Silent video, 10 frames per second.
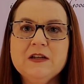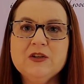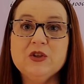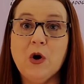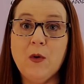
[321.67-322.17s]

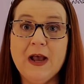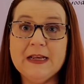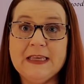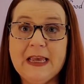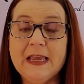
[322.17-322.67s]
So
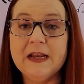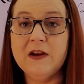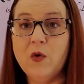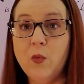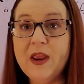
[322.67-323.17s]
again,
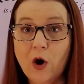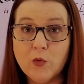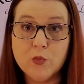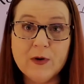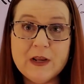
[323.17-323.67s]
we are
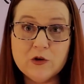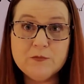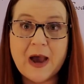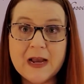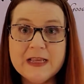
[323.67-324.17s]
reeled
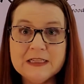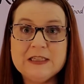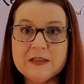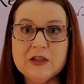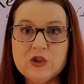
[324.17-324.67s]
back
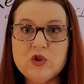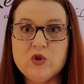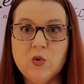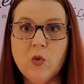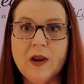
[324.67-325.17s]
into this
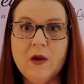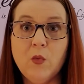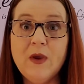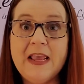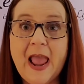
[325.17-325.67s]
story.
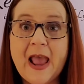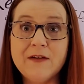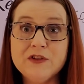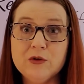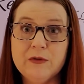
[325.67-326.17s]
We
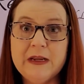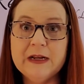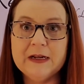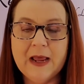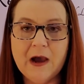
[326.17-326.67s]
have to read
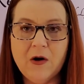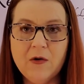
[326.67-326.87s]
it now.